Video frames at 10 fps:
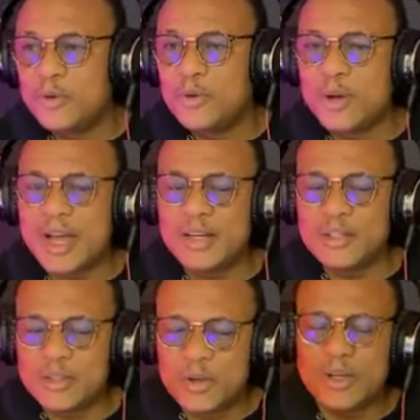So you
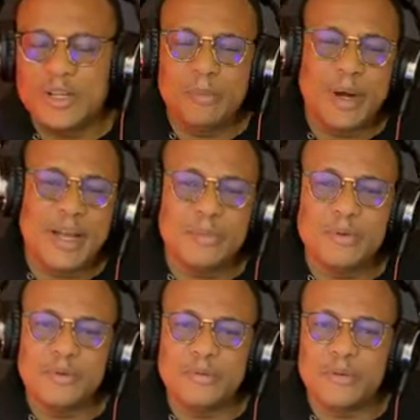can study
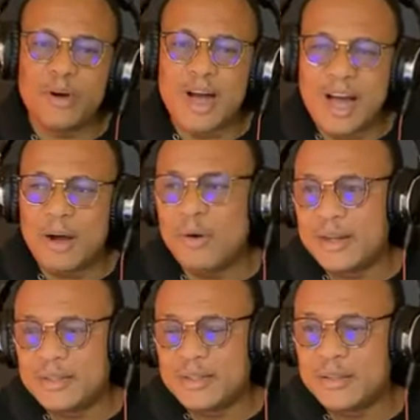Bible for
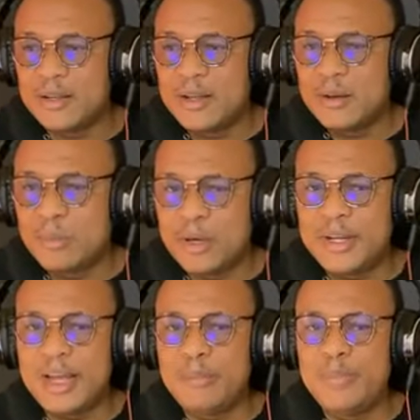hours,
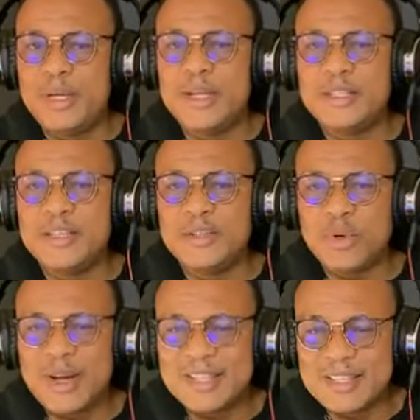but the
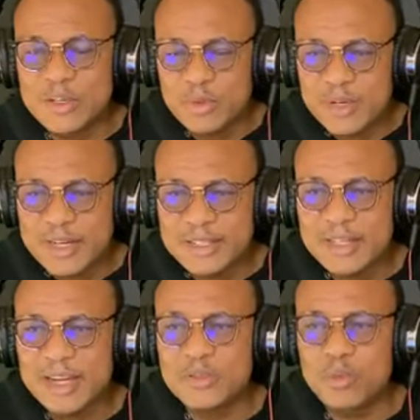ability to
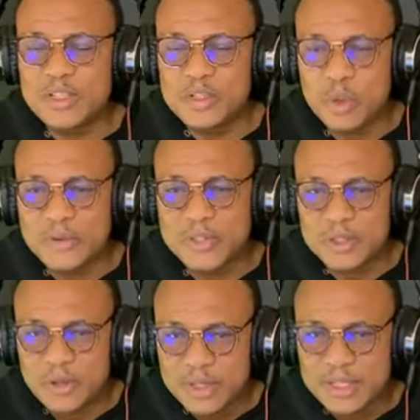articulate that which you
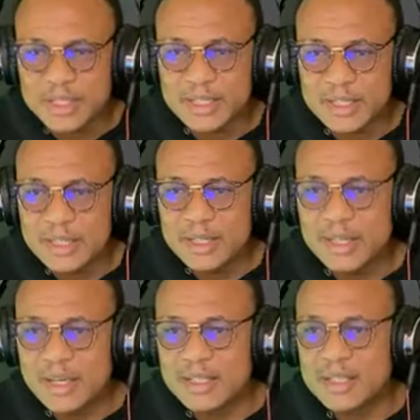have studied
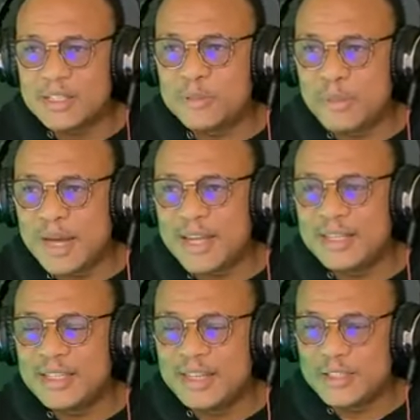it is
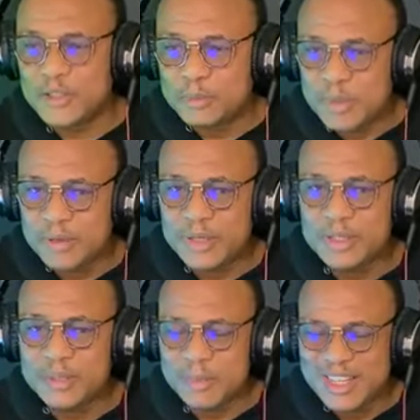by the
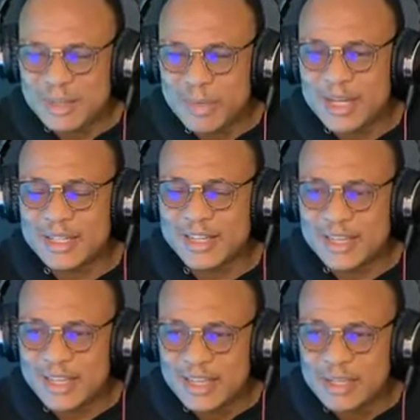Spirit, by
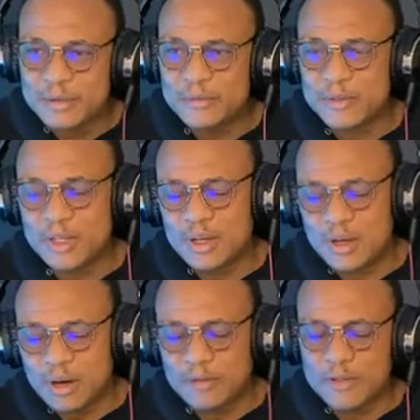the gift
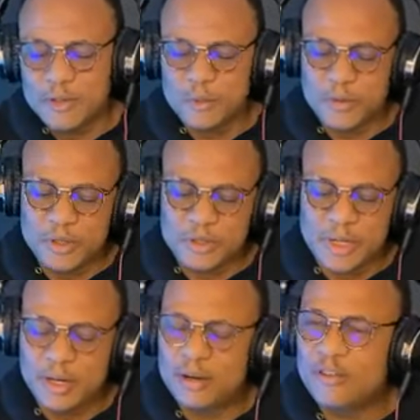of
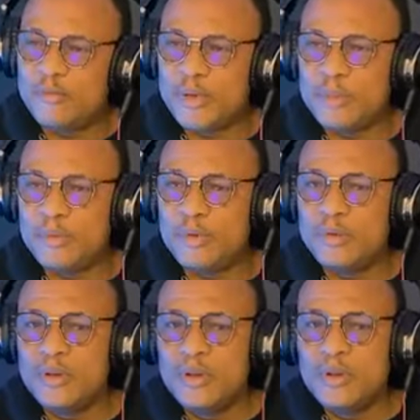inspiration. A lot of
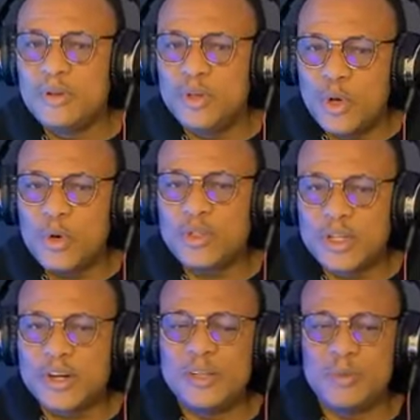people
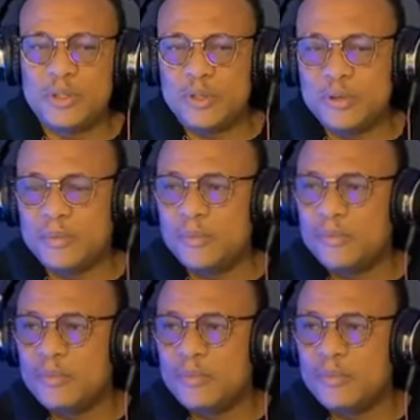know Scripture.